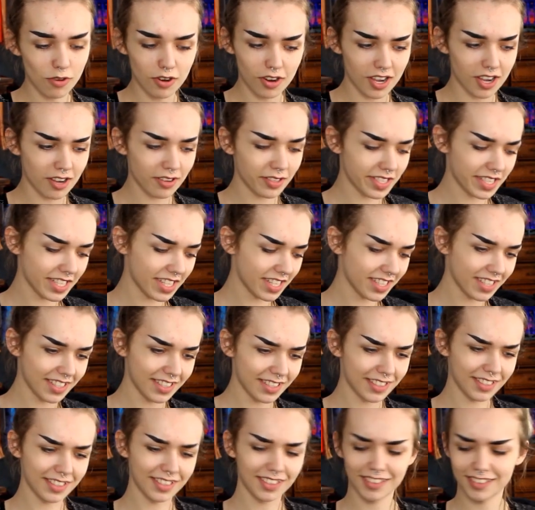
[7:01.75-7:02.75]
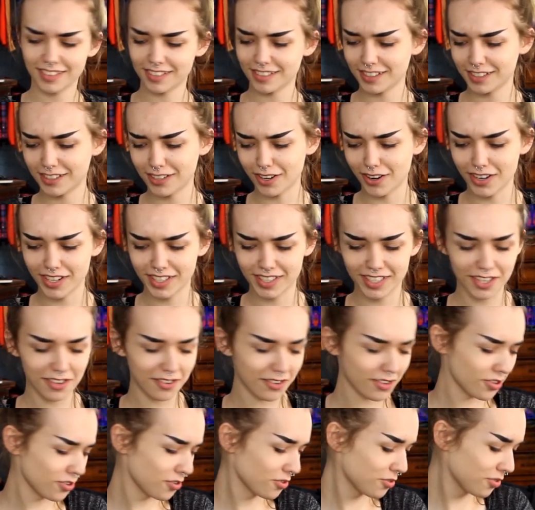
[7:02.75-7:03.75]
out, sis. Sorry to tell
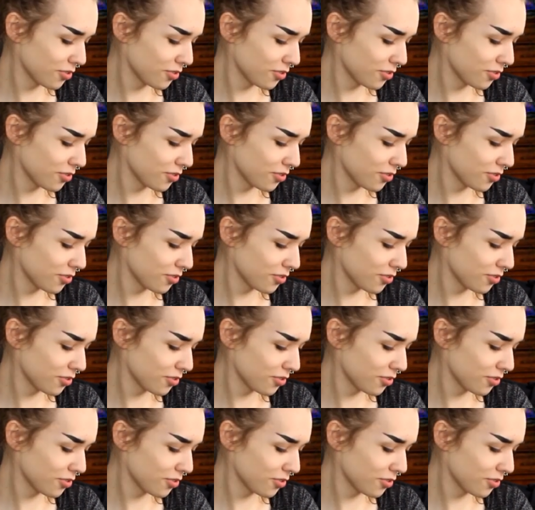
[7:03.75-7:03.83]
you.